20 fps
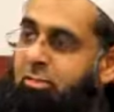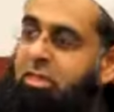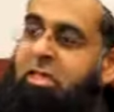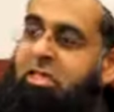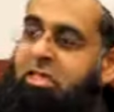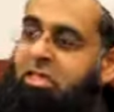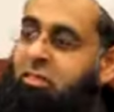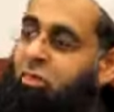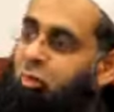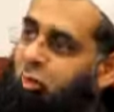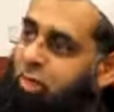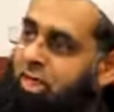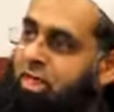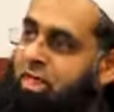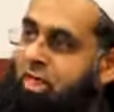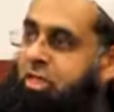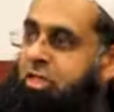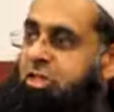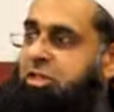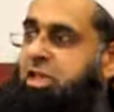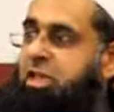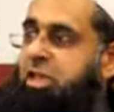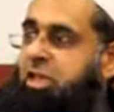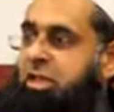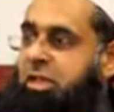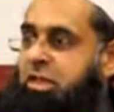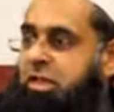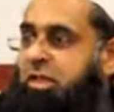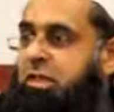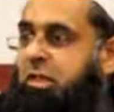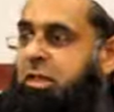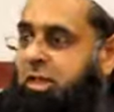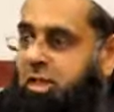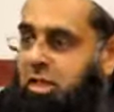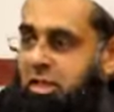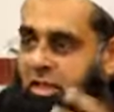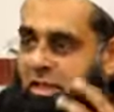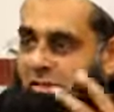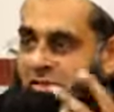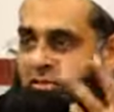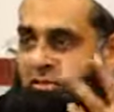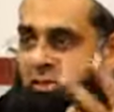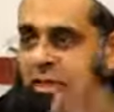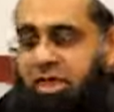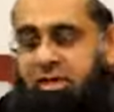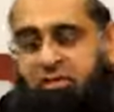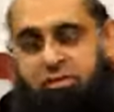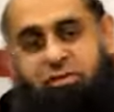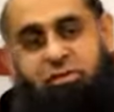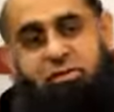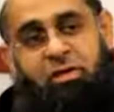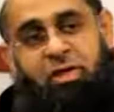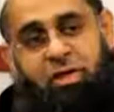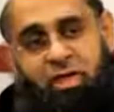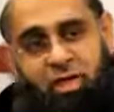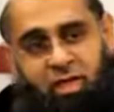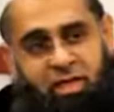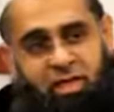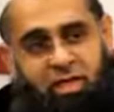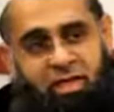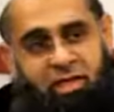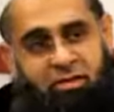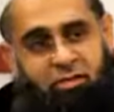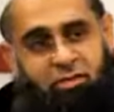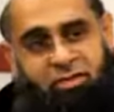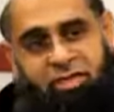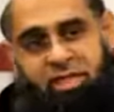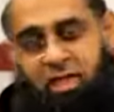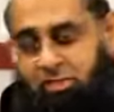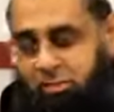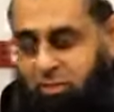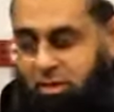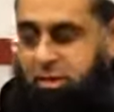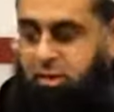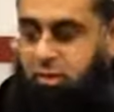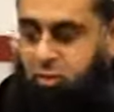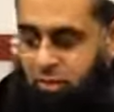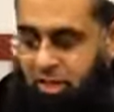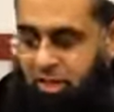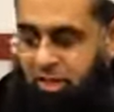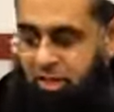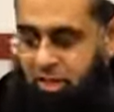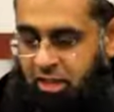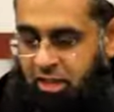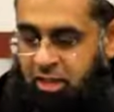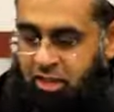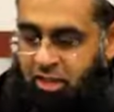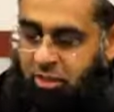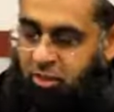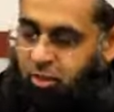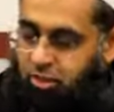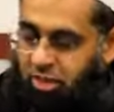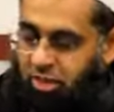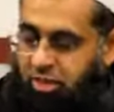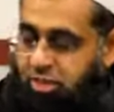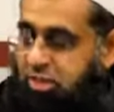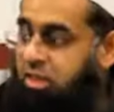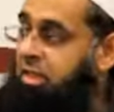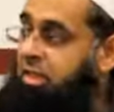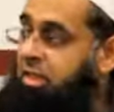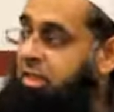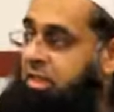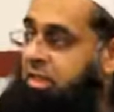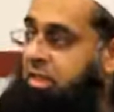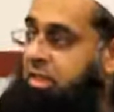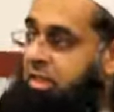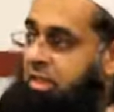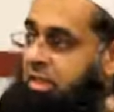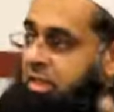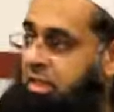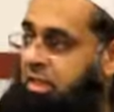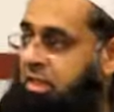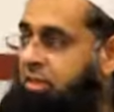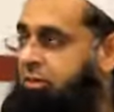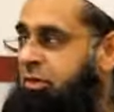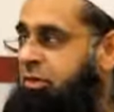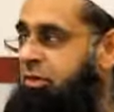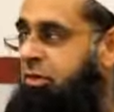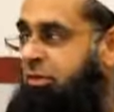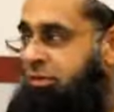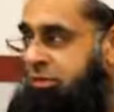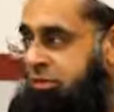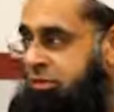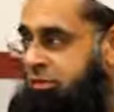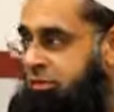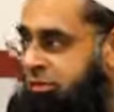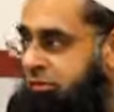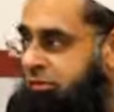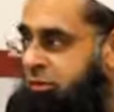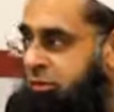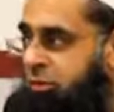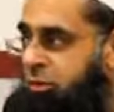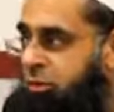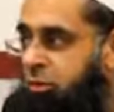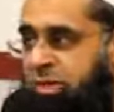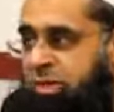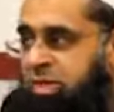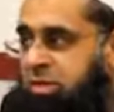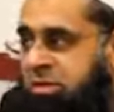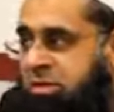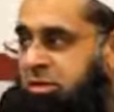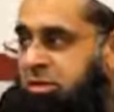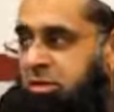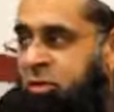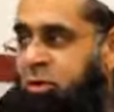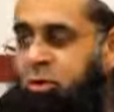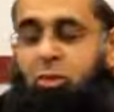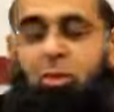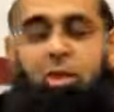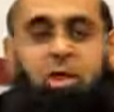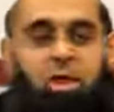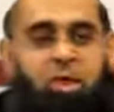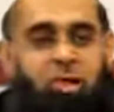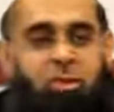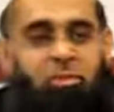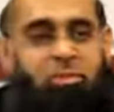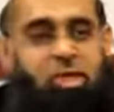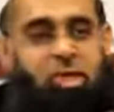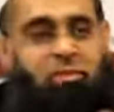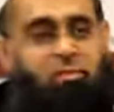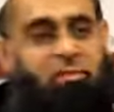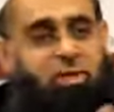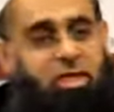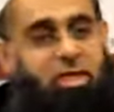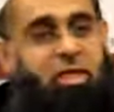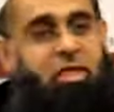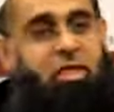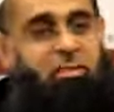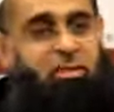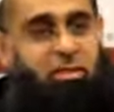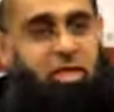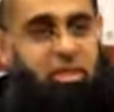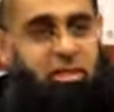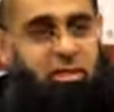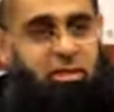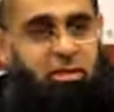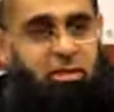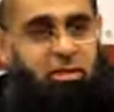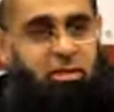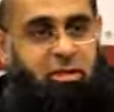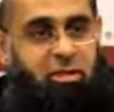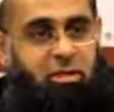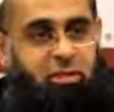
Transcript: but one day, inshallah, if you have that resentment, one day we ask Allah that He remove it from you, because there's no benefit in keeping it.